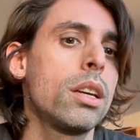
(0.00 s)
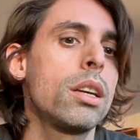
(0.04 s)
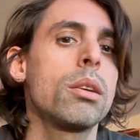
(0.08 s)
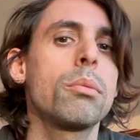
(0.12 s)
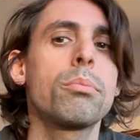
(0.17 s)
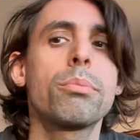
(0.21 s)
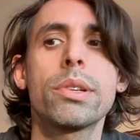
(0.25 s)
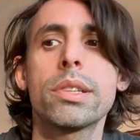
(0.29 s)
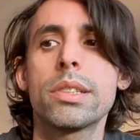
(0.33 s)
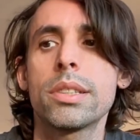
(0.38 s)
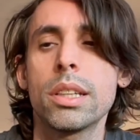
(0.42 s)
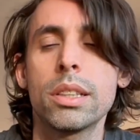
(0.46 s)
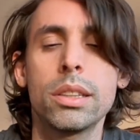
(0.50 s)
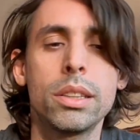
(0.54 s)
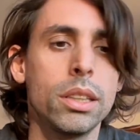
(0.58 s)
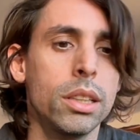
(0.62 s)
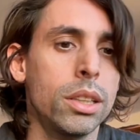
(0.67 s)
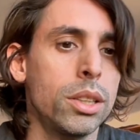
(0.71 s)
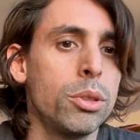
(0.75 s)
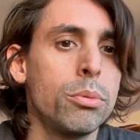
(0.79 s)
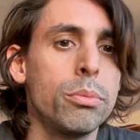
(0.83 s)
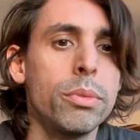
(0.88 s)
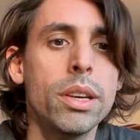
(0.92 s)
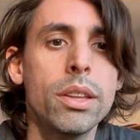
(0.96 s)
presenting
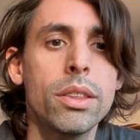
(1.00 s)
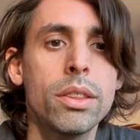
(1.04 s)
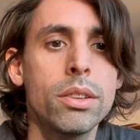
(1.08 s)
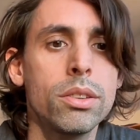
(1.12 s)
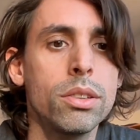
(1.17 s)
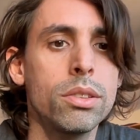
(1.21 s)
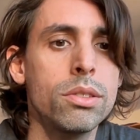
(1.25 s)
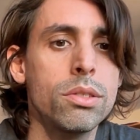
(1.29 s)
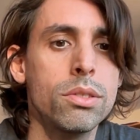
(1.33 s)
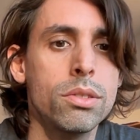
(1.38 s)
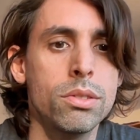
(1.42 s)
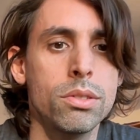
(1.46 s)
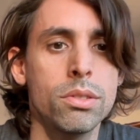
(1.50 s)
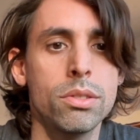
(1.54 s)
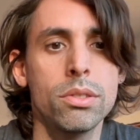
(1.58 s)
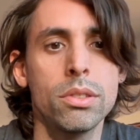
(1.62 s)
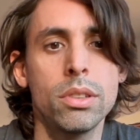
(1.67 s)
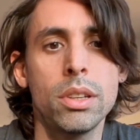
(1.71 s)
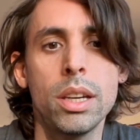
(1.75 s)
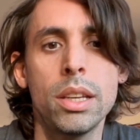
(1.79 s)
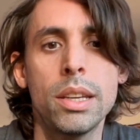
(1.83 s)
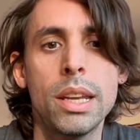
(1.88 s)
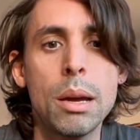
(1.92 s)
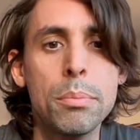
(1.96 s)
new methods
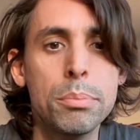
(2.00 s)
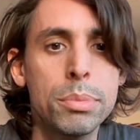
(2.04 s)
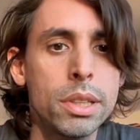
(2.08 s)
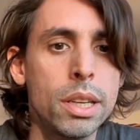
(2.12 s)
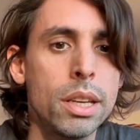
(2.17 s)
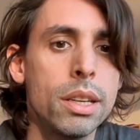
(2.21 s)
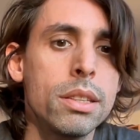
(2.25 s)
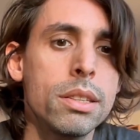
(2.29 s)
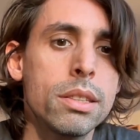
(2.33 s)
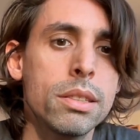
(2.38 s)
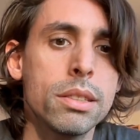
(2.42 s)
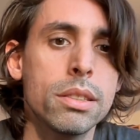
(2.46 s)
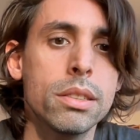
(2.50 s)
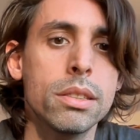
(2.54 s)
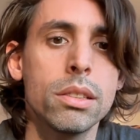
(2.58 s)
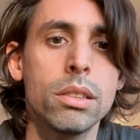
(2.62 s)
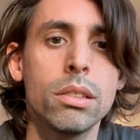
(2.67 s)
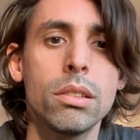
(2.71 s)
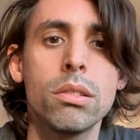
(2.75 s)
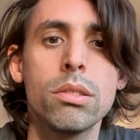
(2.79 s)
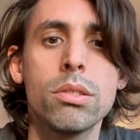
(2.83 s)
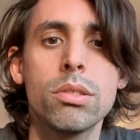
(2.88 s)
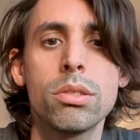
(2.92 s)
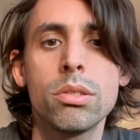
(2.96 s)
and updates,
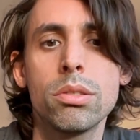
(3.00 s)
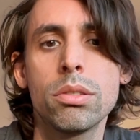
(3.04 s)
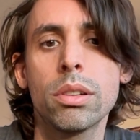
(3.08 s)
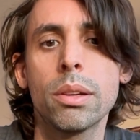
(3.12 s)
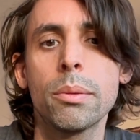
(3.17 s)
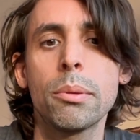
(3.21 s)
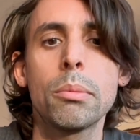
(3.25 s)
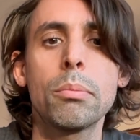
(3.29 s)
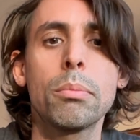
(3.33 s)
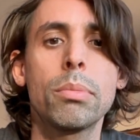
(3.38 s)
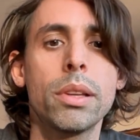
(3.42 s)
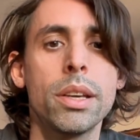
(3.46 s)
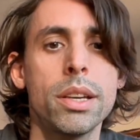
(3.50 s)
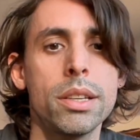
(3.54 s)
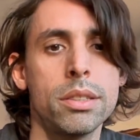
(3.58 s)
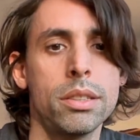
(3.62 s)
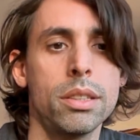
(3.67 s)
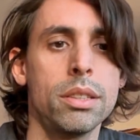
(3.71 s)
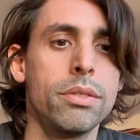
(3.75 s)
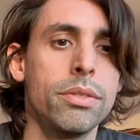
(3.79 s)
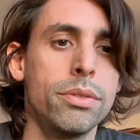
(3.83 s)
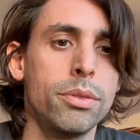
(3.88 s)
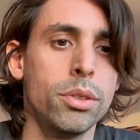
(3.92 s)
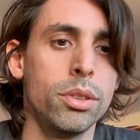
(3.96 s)
also giving
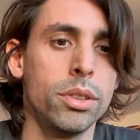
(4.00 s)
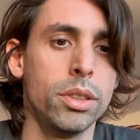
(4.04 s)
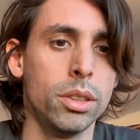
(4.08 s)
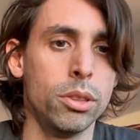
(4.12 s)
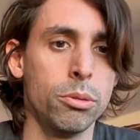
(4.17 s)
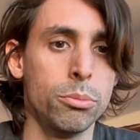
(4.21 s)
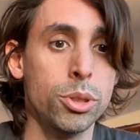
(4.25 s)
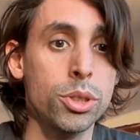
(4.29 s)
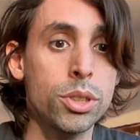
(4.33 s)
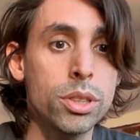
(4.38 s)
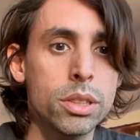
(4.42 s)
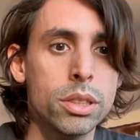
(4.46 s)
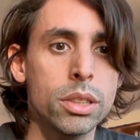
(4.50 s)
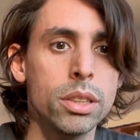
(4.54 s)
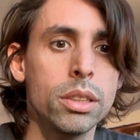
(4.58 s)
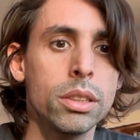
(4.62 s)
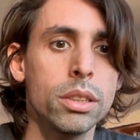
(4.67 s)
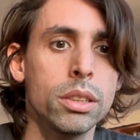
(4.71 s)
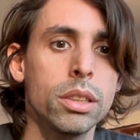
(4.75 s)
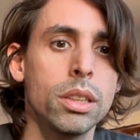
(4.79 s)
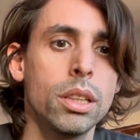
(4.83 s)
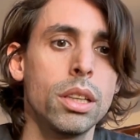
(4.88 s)
places for the community